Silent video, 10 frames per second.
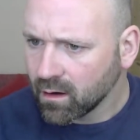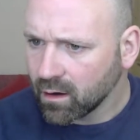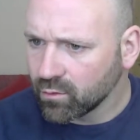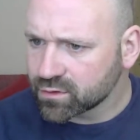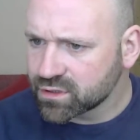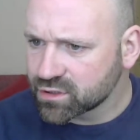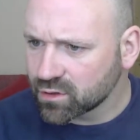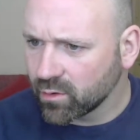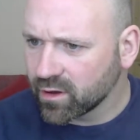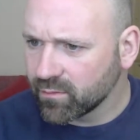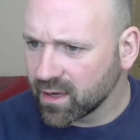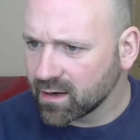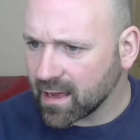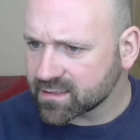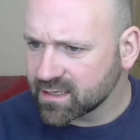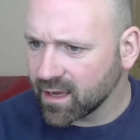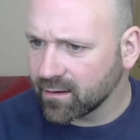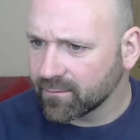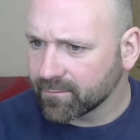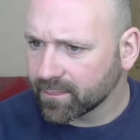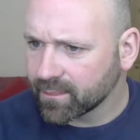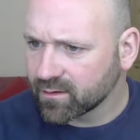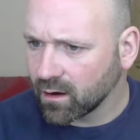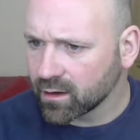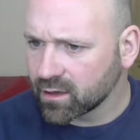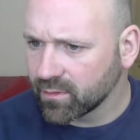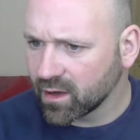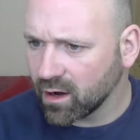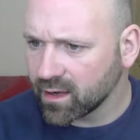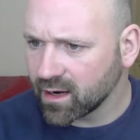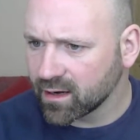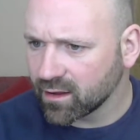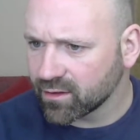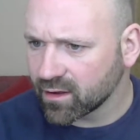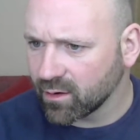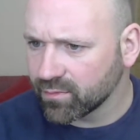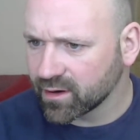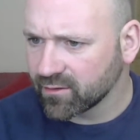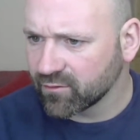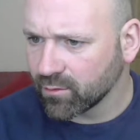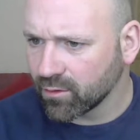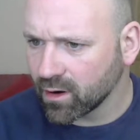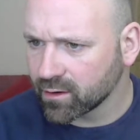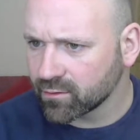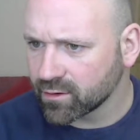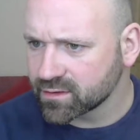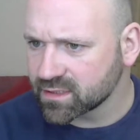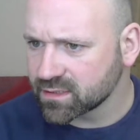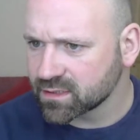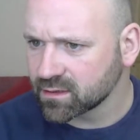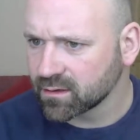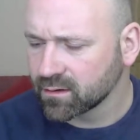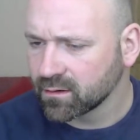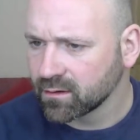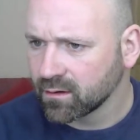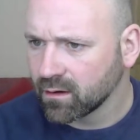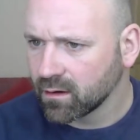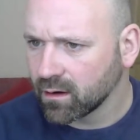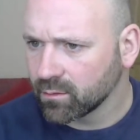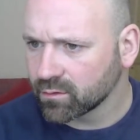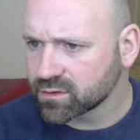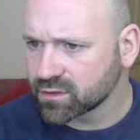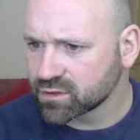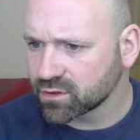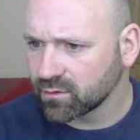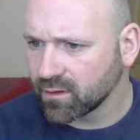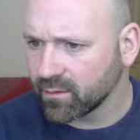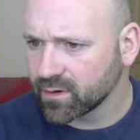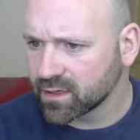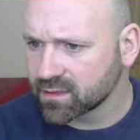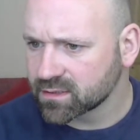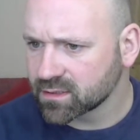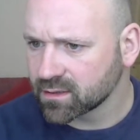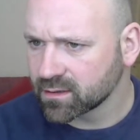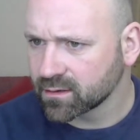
I'm not too sure what you mean at it. I can be hired any other company for Morella Cruises. I'm not too sure what that means.